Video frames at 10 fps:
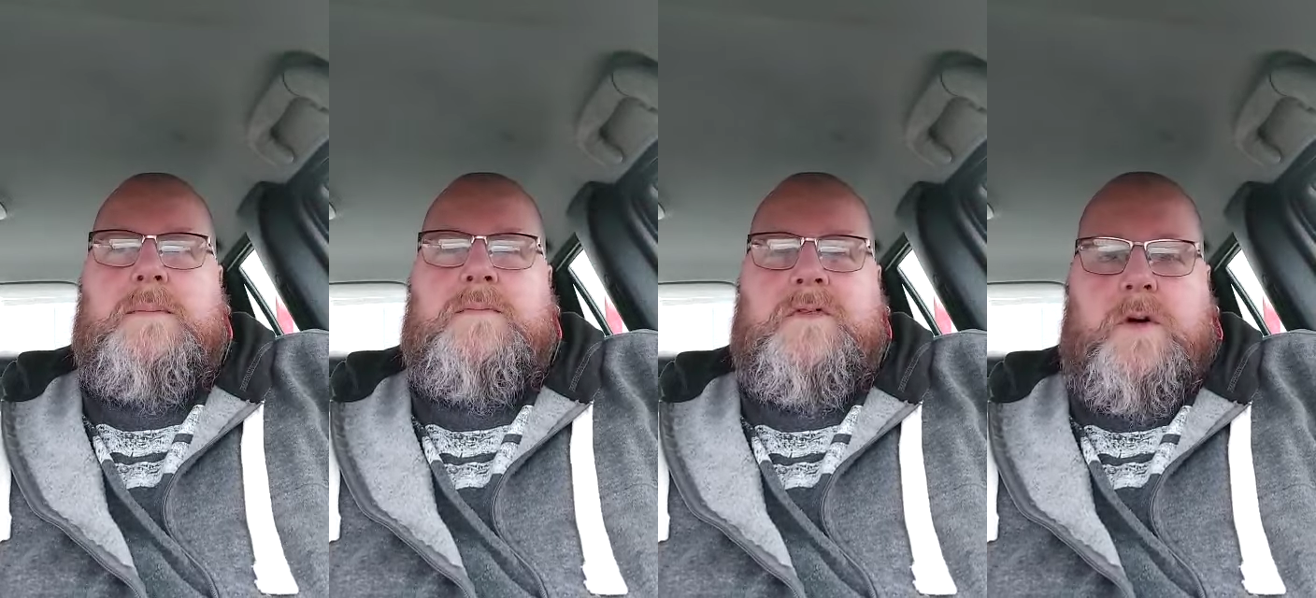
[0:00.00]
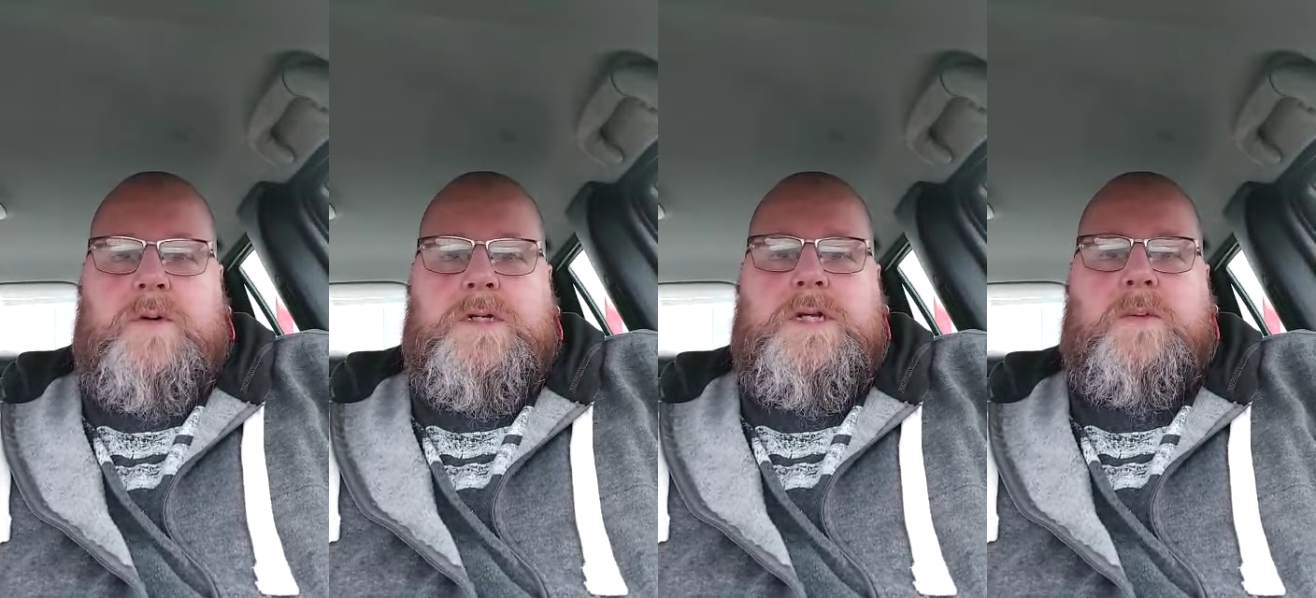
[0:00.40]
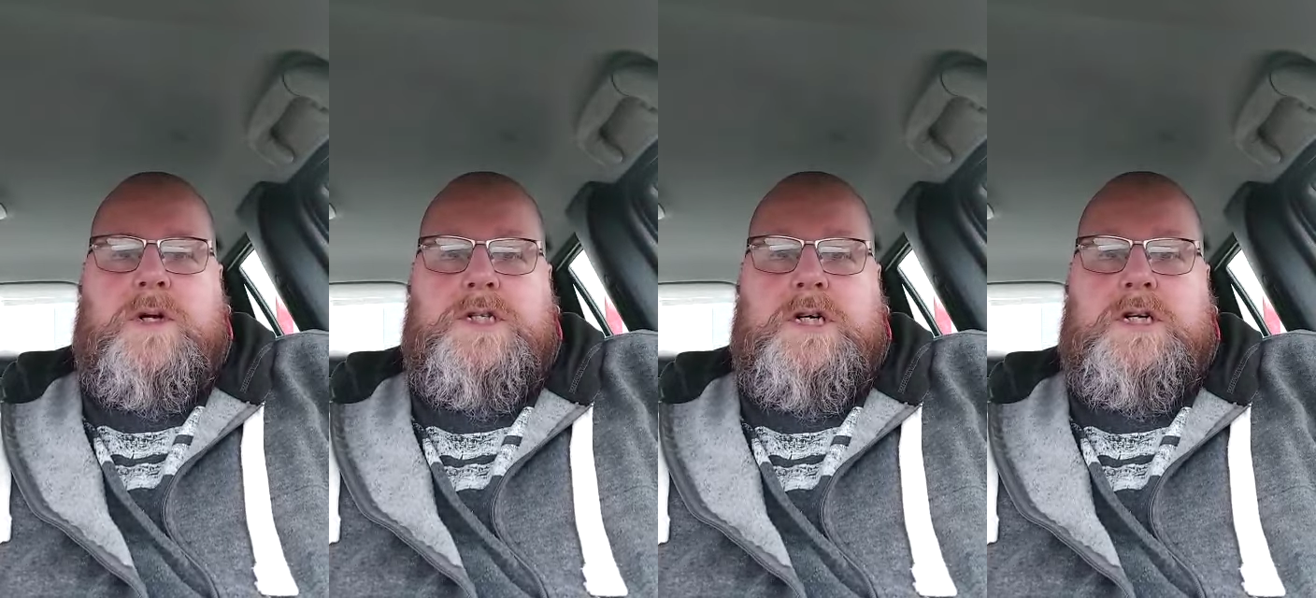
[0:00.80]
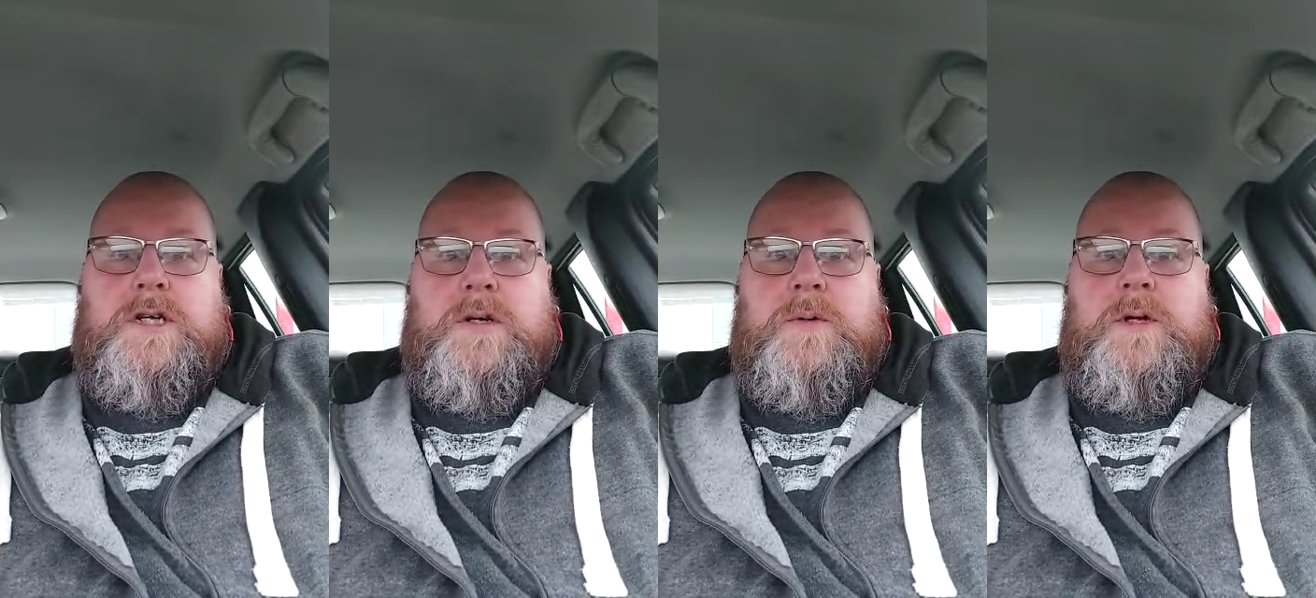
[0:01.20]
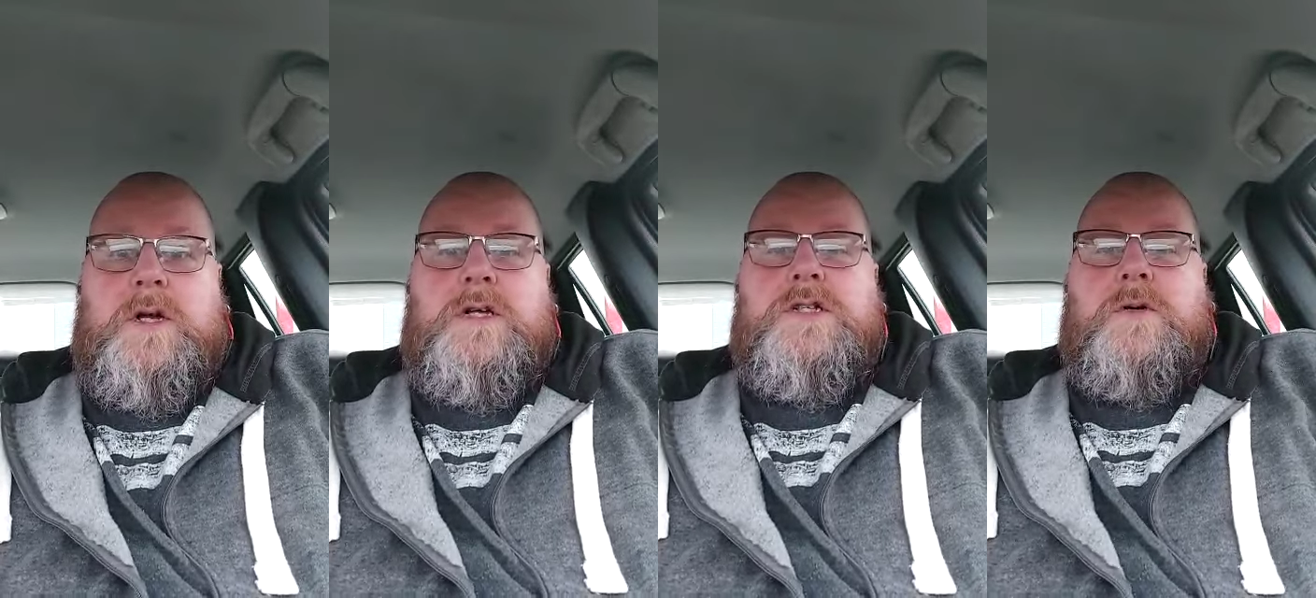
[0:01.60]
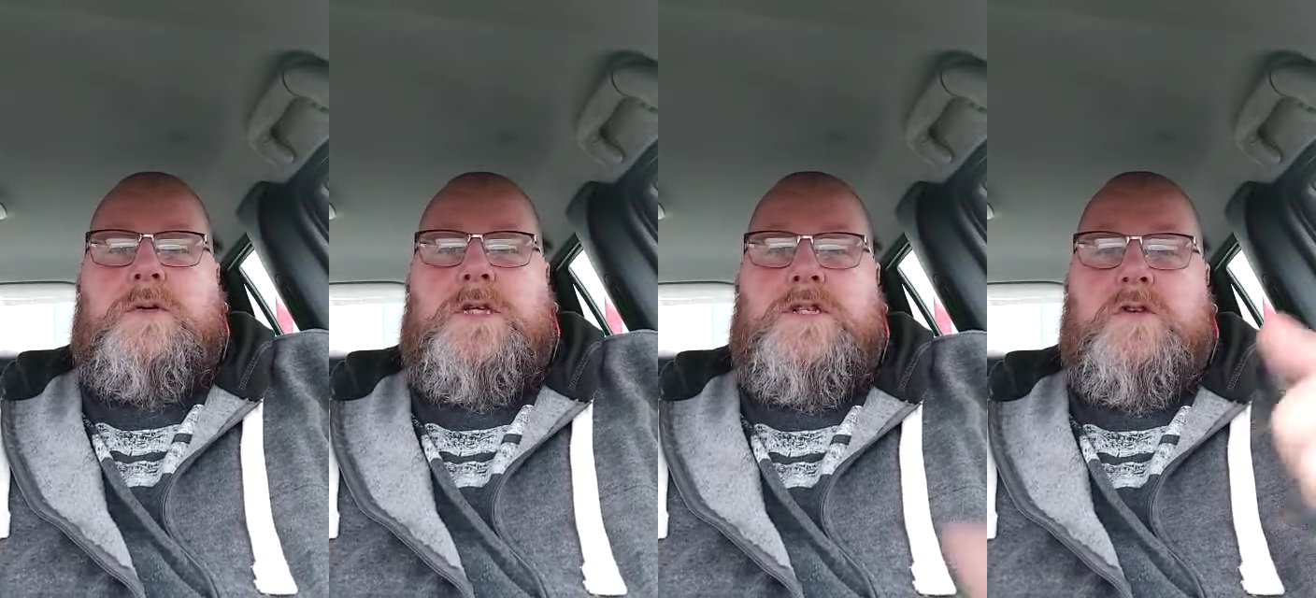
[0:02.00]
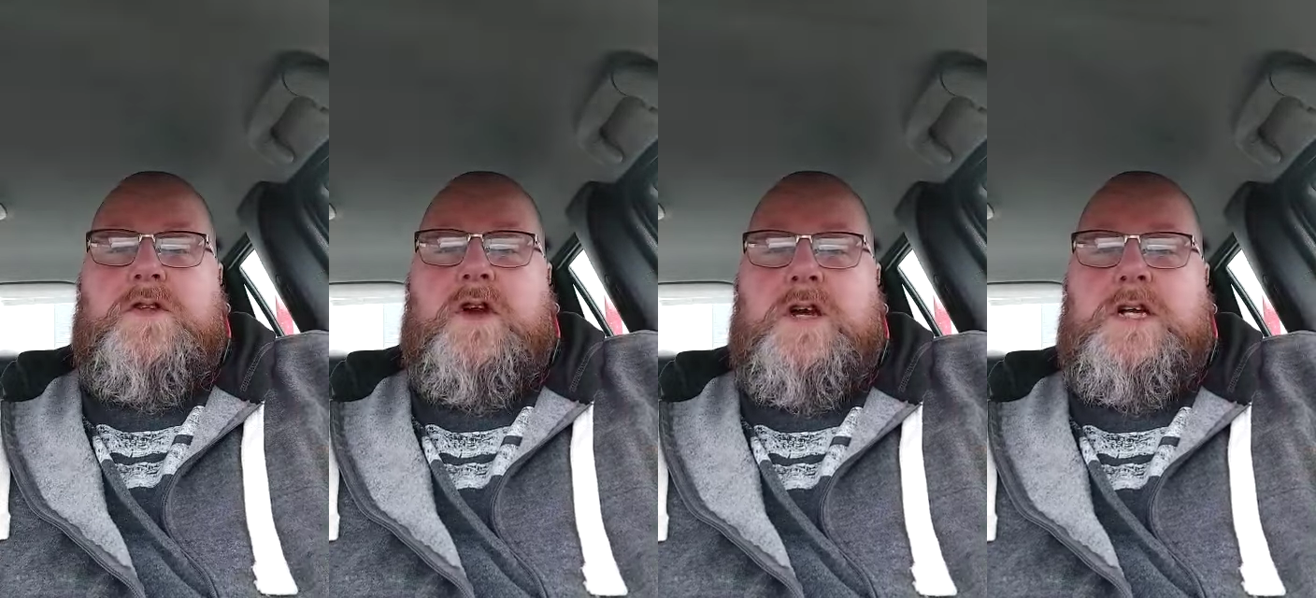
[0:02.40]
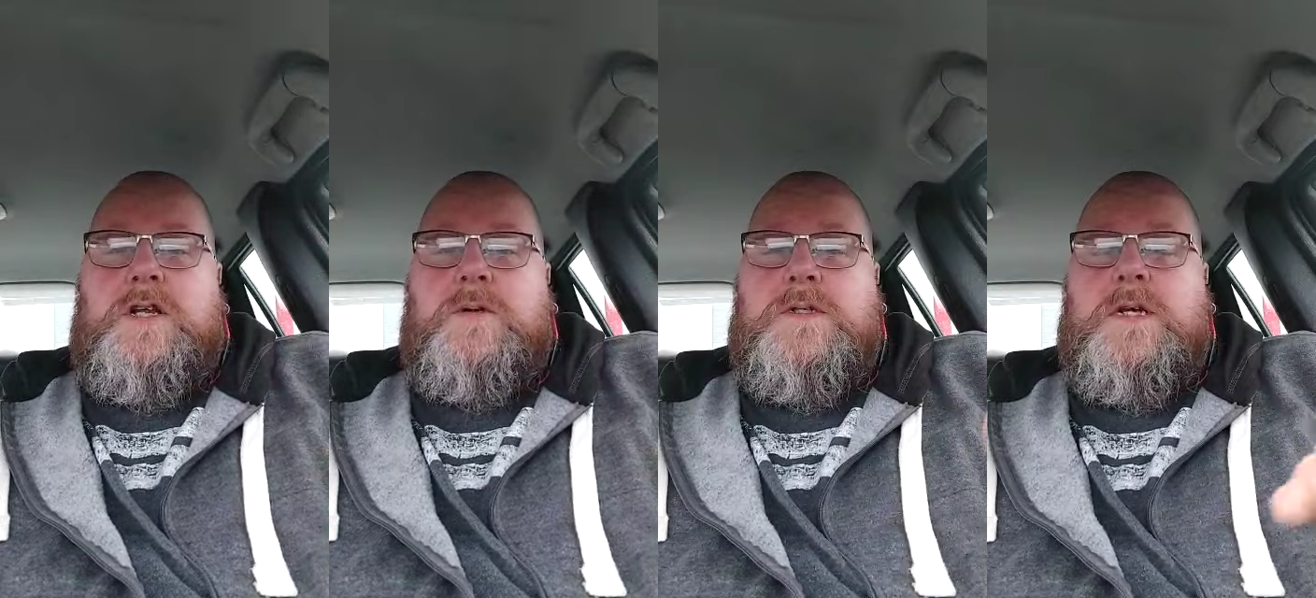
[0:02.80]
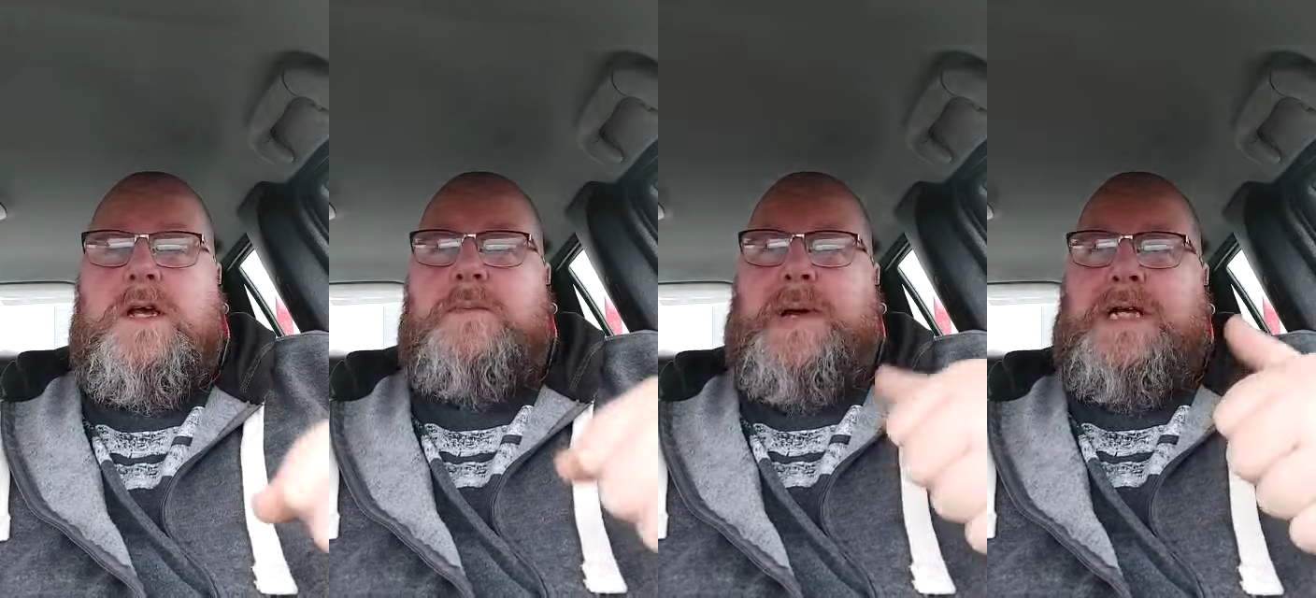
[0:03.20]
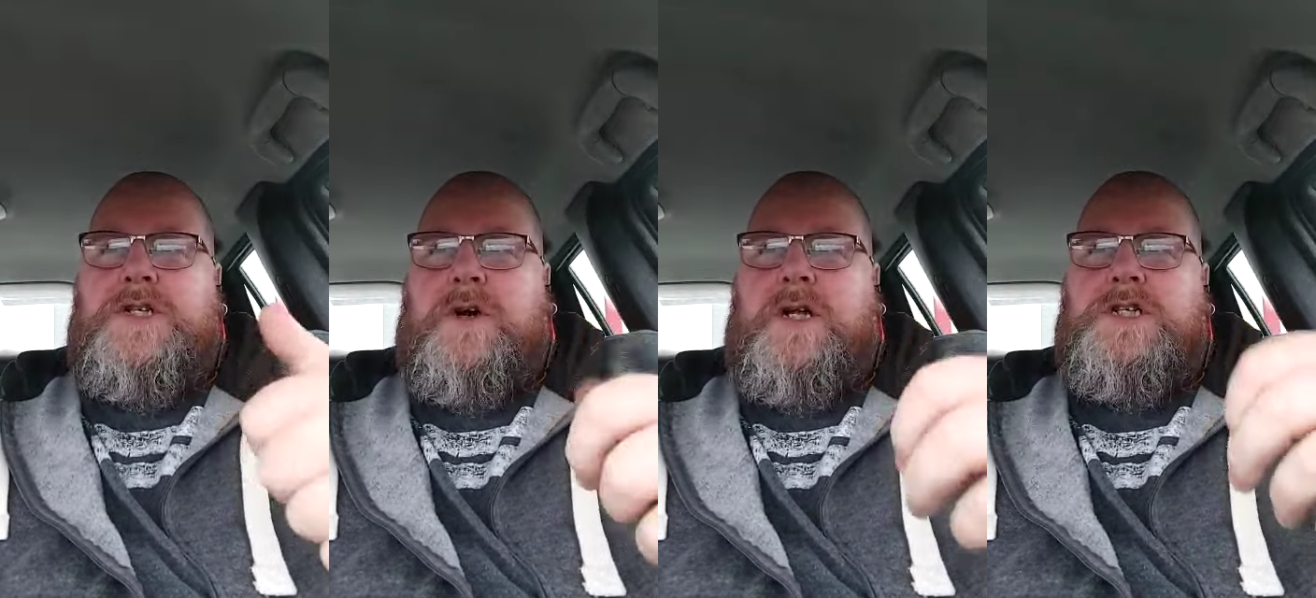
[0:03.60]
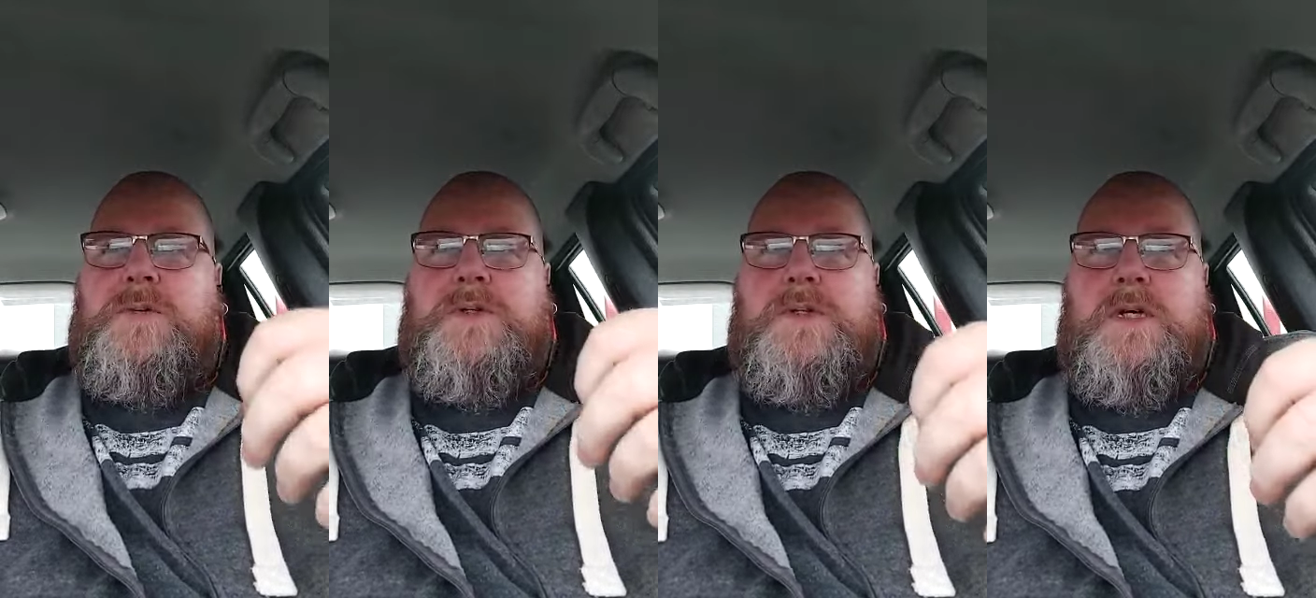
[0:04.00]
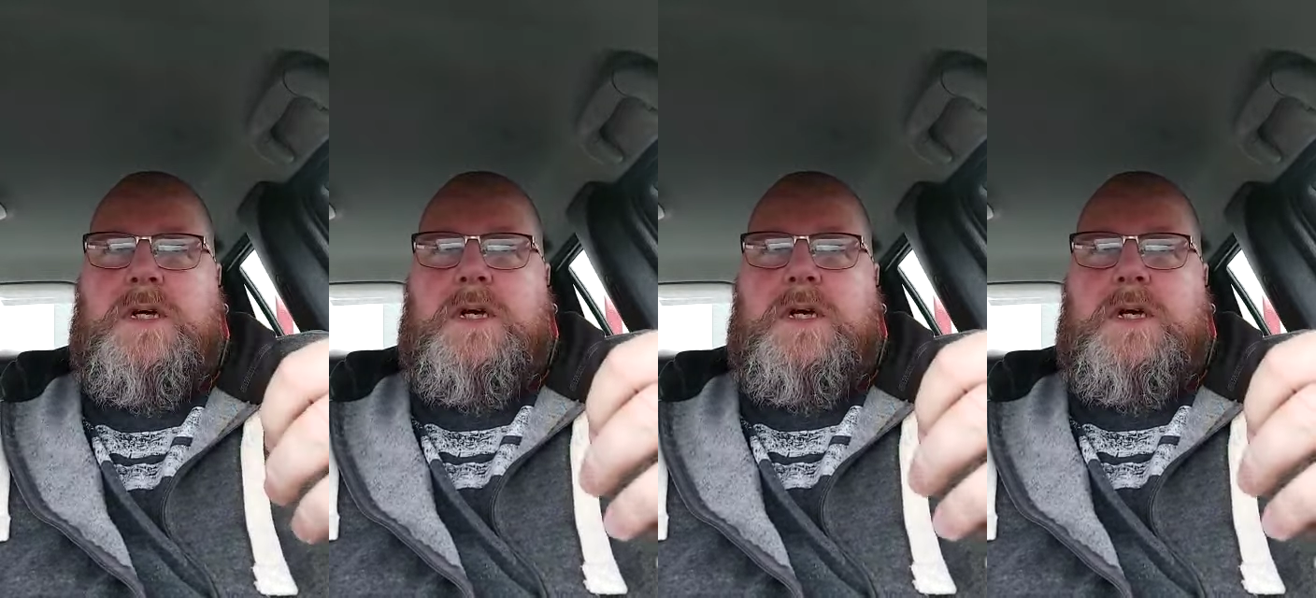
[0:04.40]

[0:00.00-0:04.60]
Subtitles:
Focus on what you can do. So the stuff that I could do was make sure that she was,